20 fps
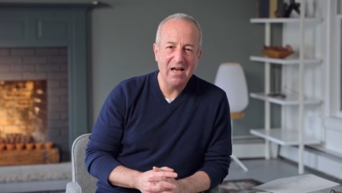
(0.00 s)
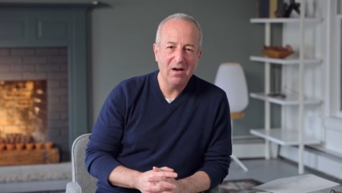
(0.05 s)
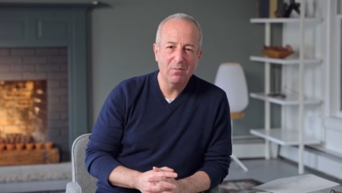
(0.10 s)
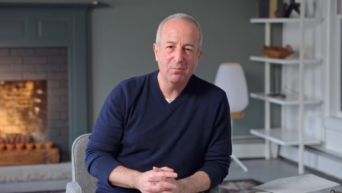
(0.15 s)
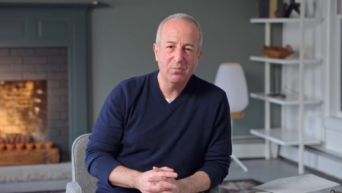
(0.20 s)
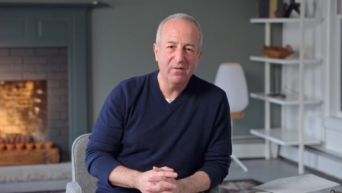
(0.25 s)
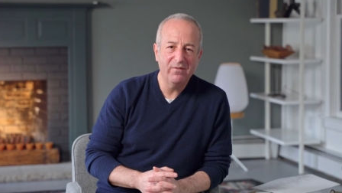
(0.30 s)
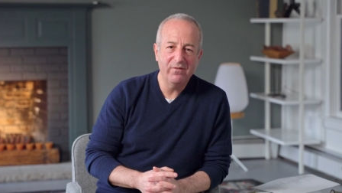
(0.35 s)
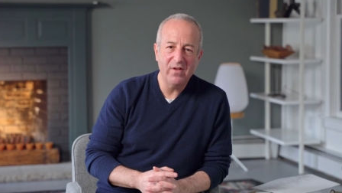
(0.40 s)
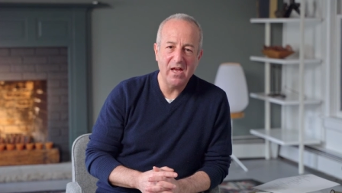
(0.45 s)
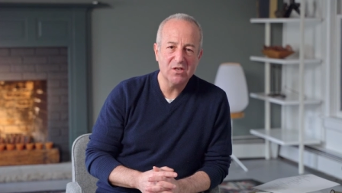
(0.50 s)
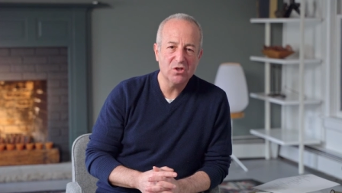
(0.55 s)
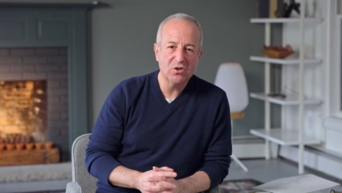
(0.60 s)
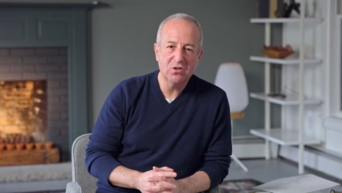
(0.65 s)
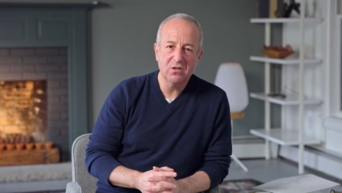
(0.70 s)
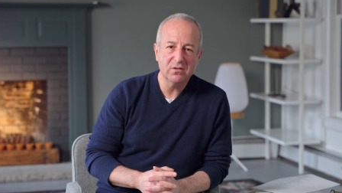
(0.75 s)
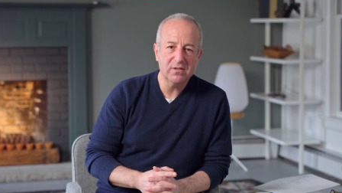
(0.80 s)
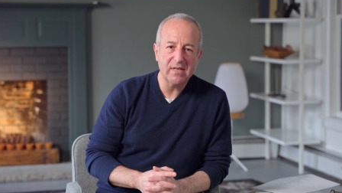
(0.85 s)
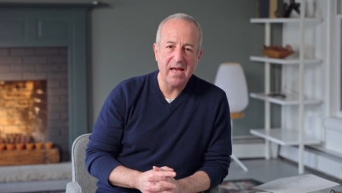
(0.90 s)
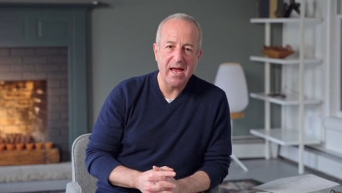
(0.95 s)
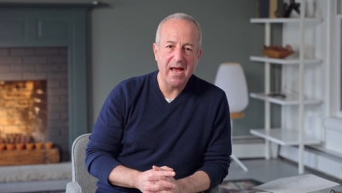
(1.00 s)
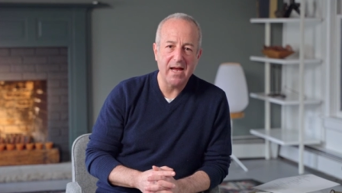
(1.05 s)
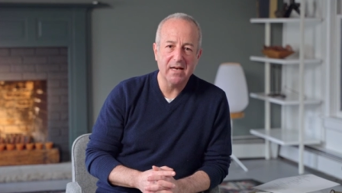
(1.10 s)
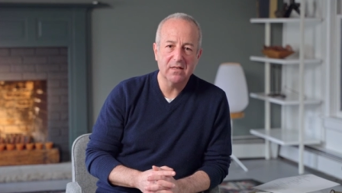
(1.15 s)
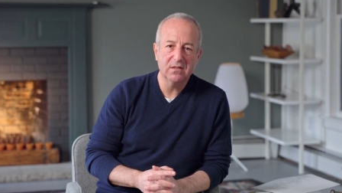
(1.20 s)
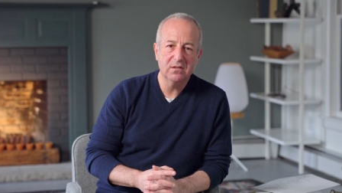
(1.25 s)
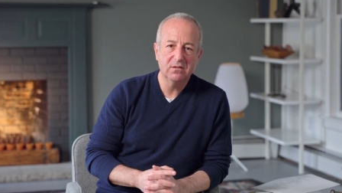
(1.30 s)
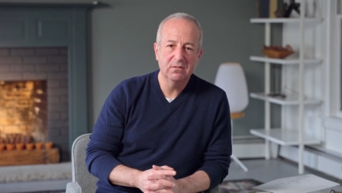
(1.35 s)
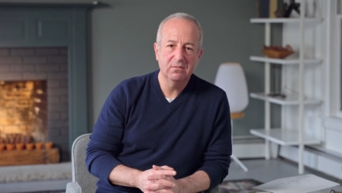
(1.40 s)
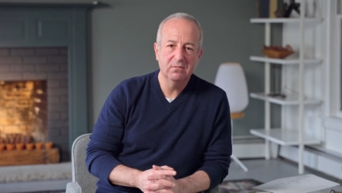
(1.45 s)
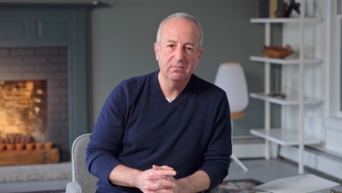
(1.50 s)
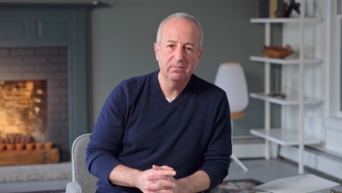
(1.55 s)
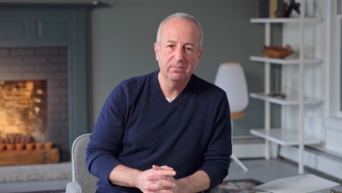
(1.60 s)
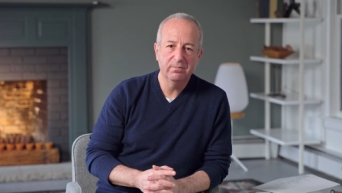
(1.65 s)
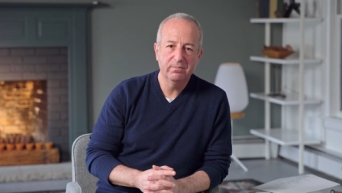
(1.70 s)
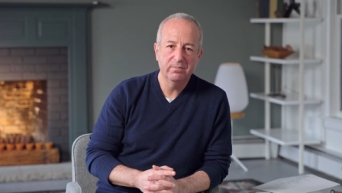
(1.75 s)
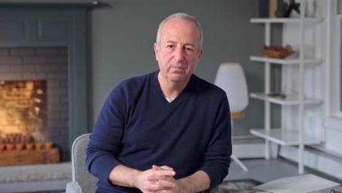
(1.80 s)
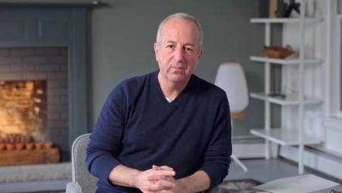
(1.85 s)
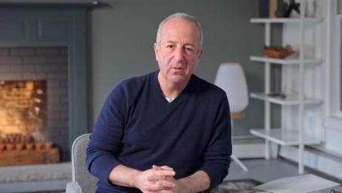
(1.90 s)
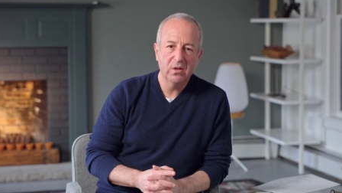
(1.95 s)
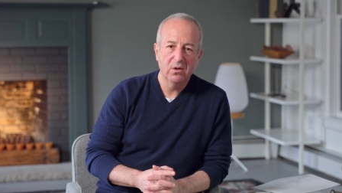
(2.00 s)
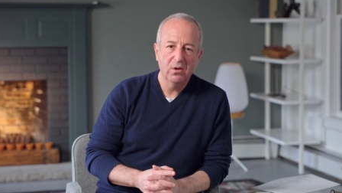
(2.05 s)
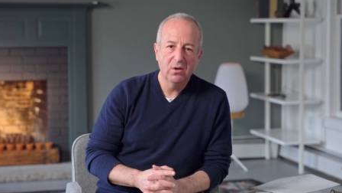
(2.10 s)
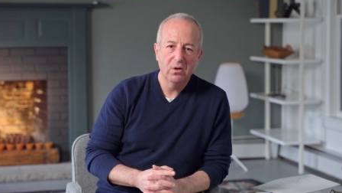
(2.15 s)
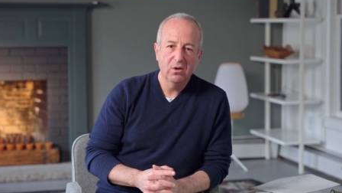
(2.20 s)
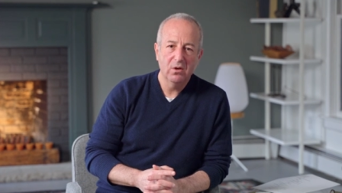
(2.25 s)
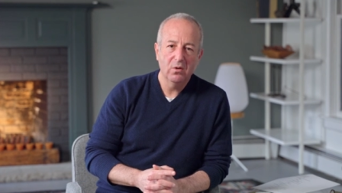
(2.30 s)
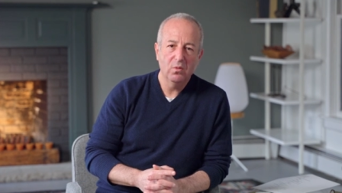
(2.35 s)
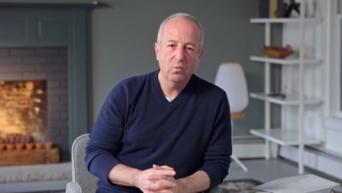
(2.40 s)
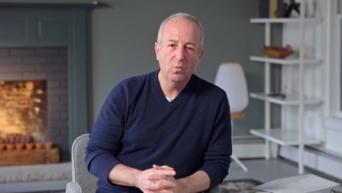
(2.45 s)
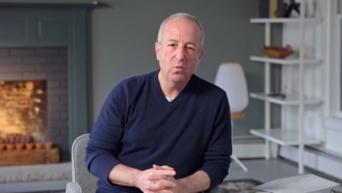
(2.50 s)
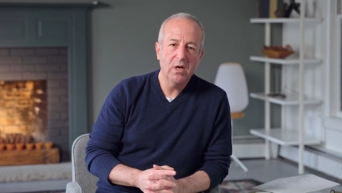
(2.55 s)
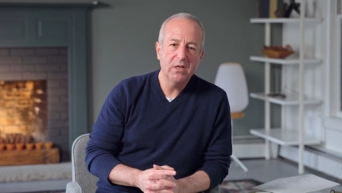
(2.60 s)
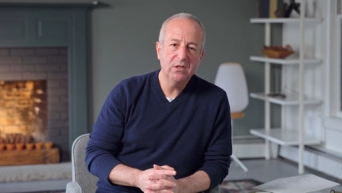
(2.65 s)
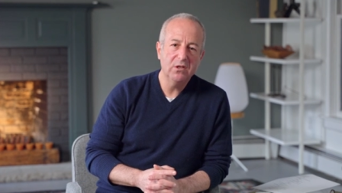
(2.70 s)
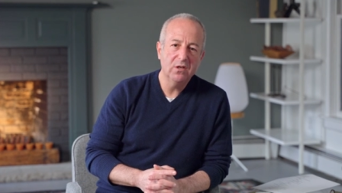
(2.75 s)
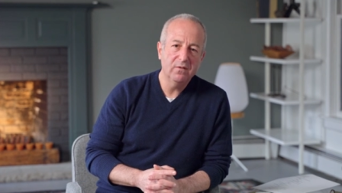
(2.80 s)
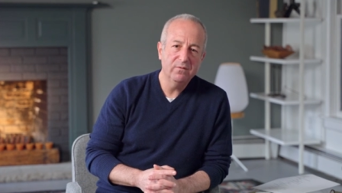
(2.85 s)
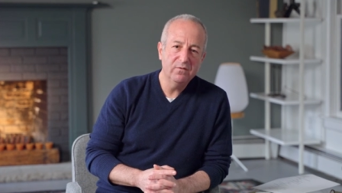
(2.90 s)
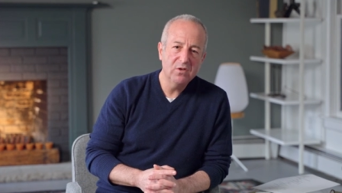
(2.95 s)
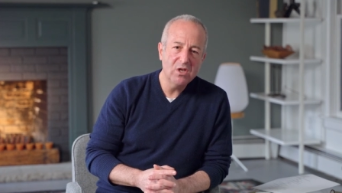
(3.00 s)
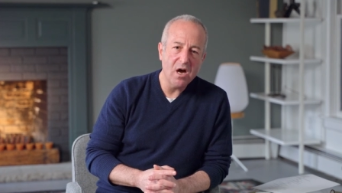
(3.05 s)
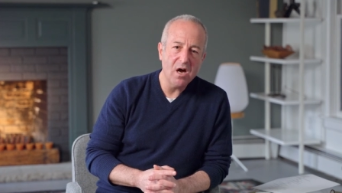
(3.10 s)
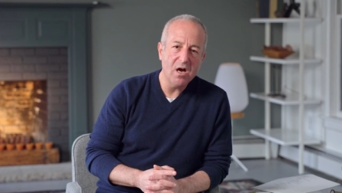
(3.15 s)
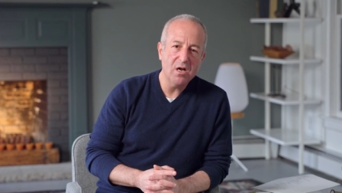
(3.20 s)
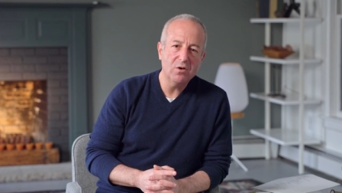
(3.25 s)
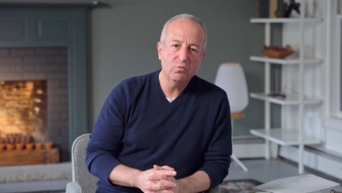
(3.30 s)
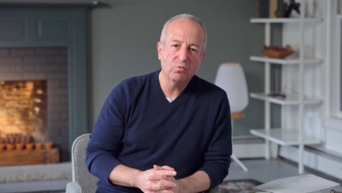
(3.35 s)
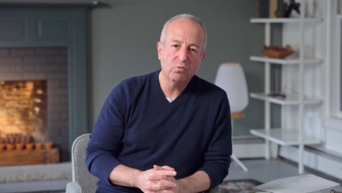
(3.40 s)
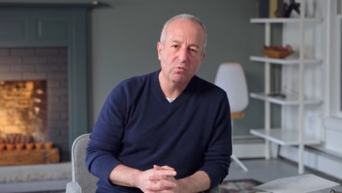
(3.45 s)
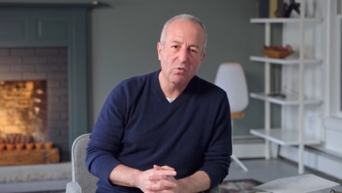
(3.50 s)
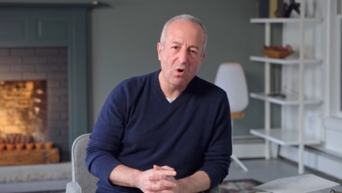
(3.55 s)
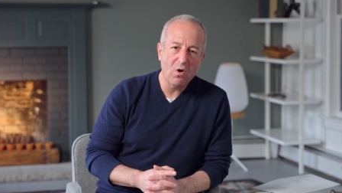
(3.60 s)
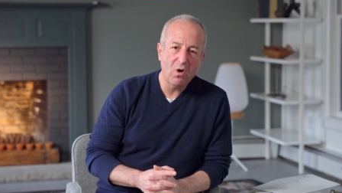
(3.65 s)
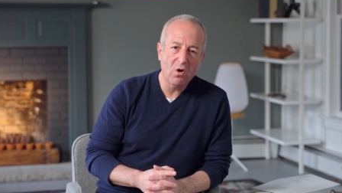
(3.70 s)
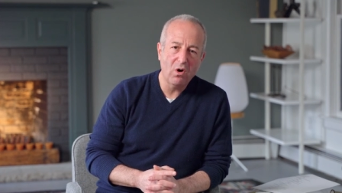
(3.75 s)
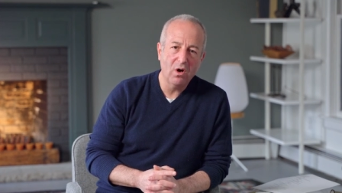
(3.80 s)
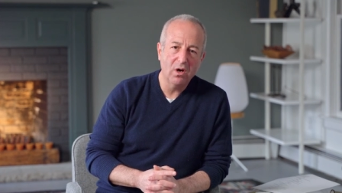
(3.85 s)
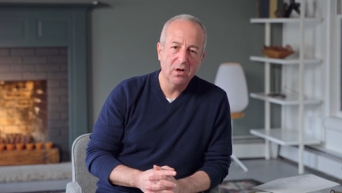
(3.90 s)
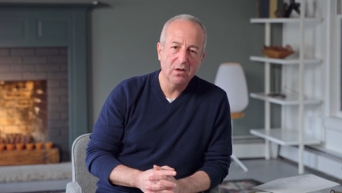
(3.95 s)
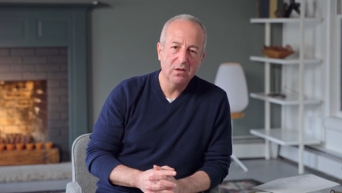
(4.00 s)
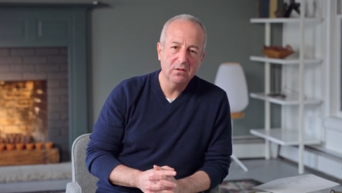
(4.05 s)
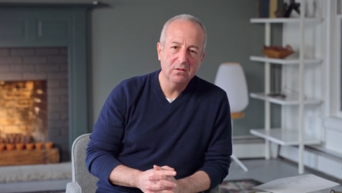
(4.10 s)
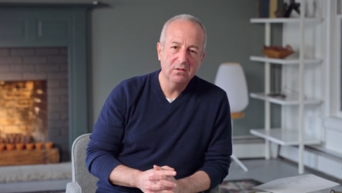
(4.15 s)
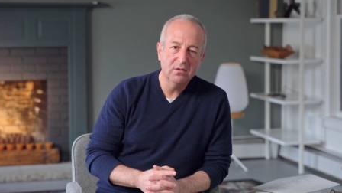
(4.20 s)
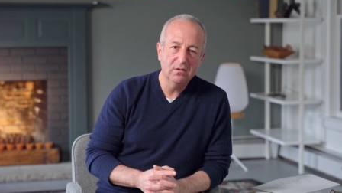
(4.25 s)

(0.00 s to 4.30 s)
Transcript: professionals act when you've done wrong,